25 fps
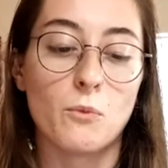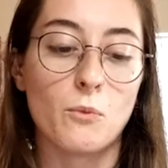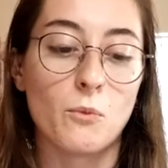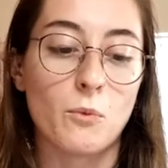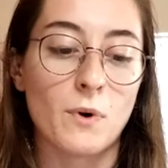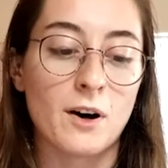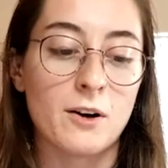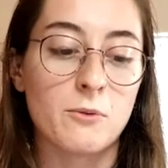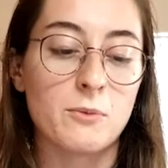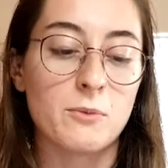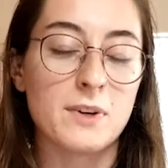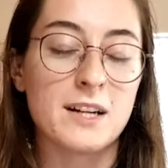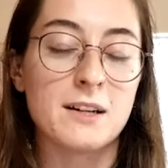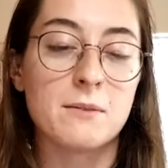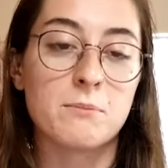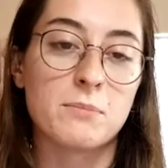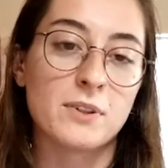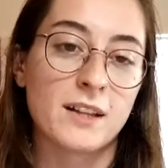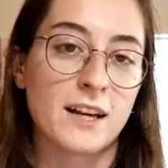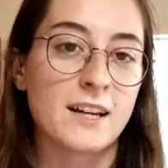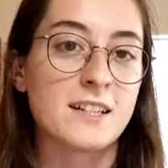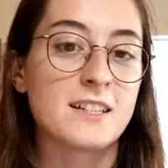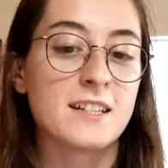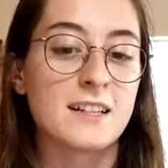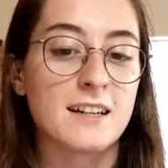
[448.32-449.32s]
What we
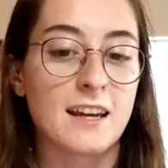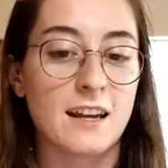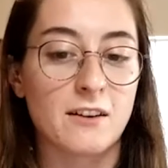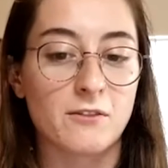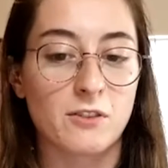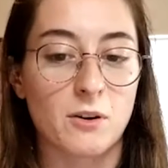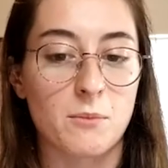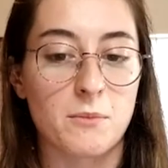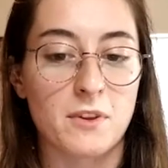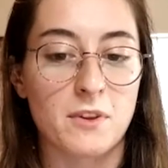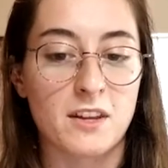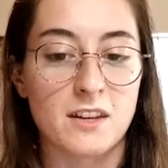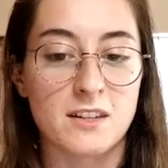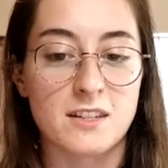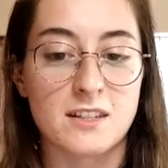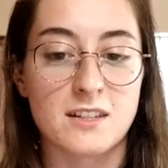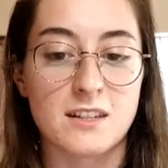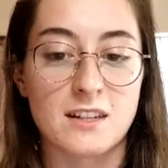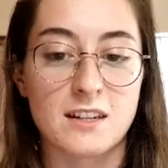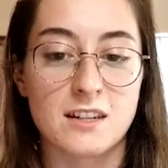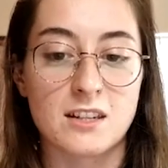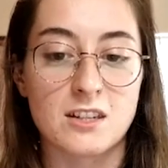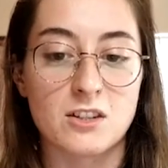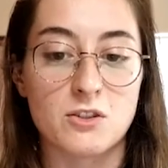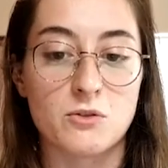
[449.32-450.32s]
plan to gain from this
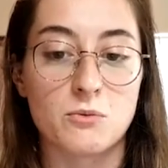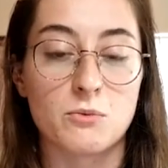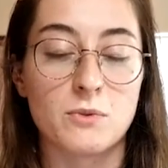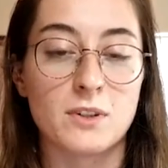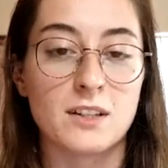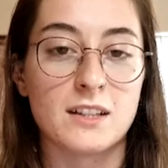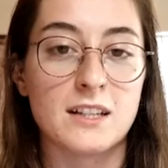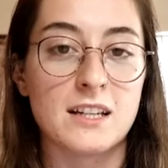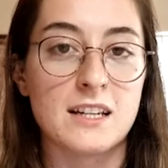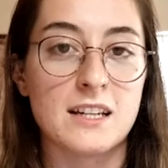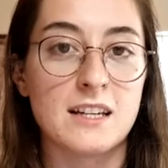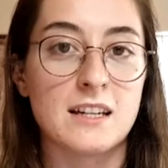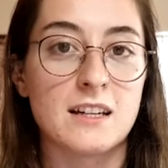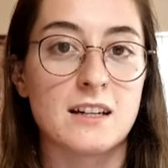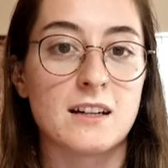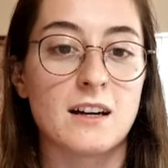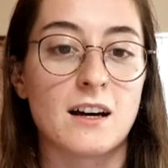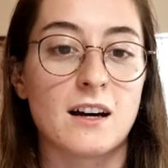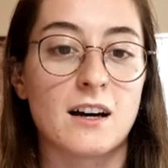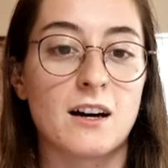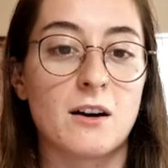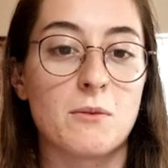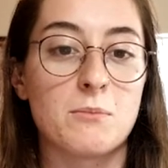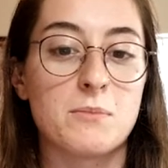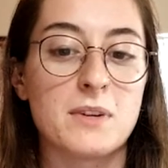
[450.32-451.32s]
is really
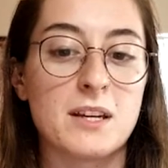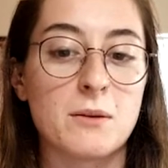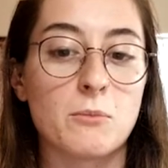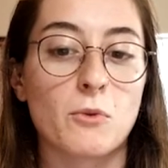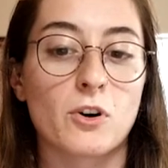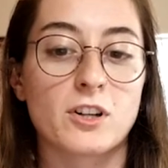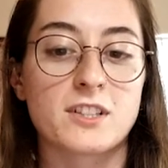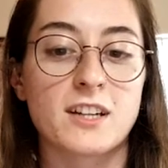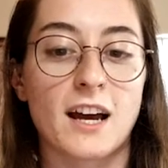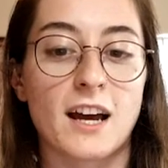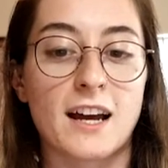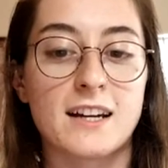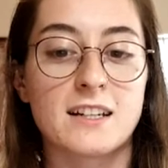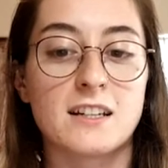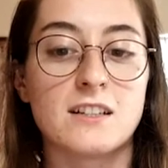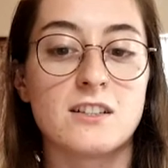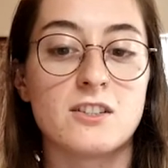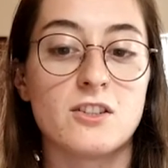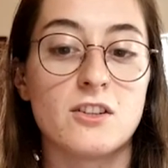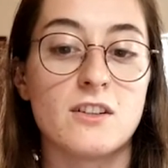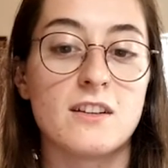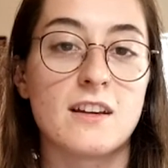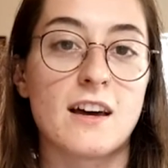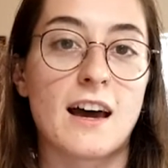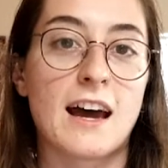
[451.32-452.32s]
uh, being more tied
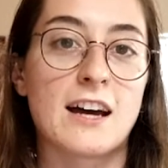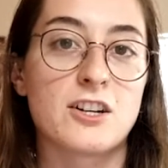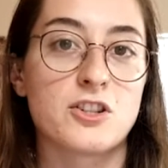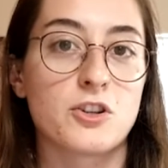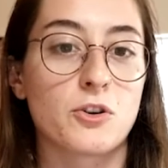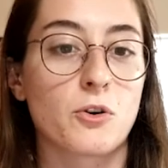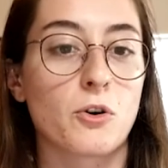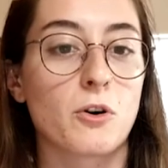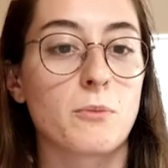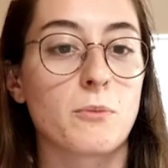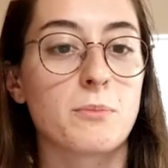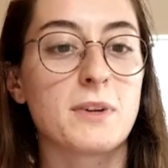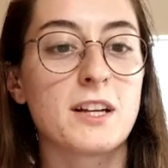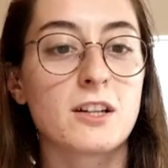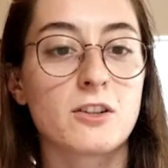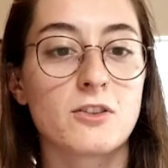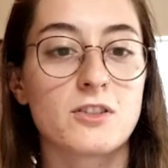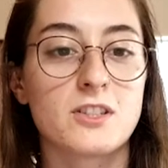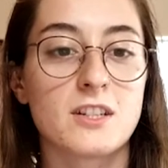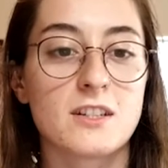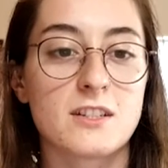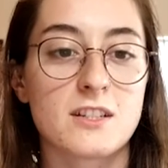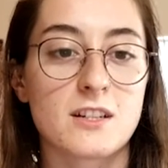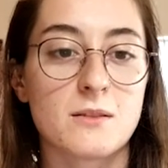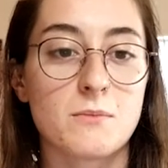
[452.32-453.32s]
into the HashiCorp
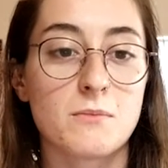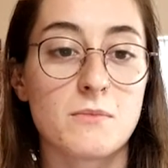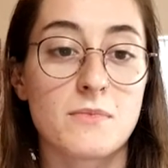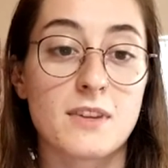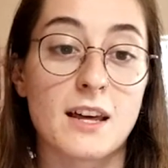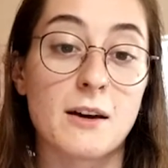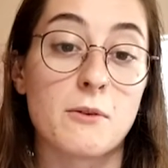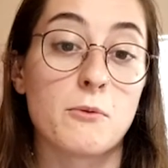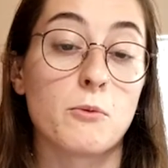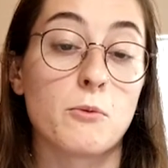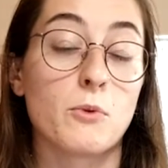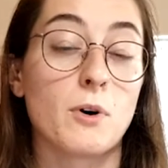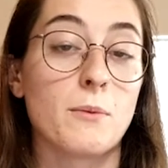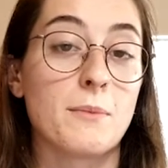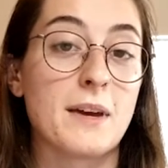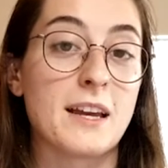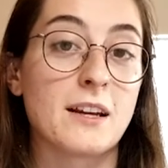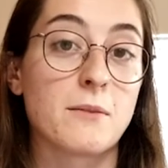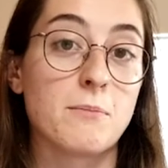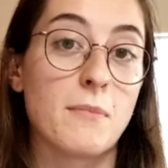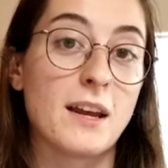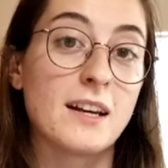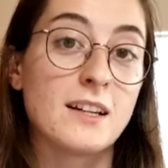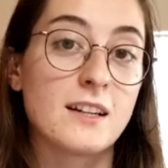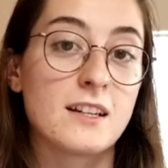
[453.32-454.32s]
ecosystem that will
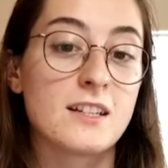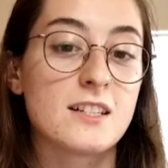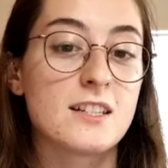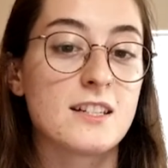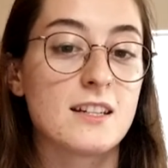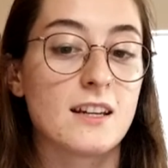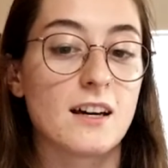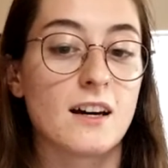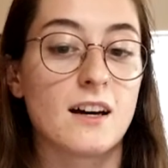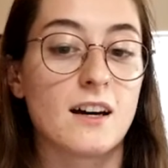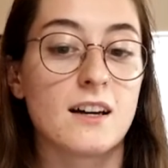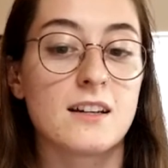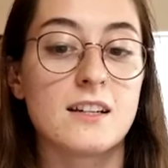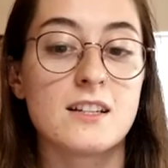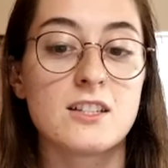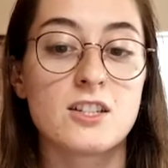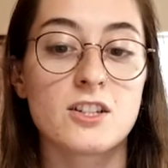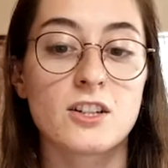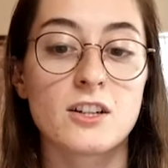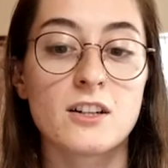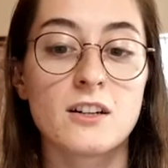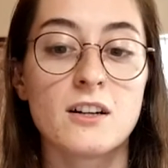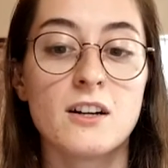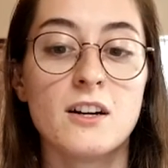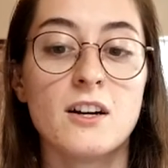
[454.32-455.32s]
make maintenance uh,
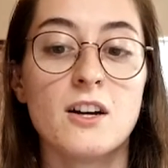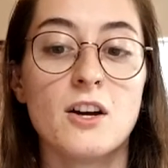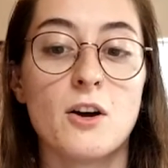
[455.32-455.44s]
easier,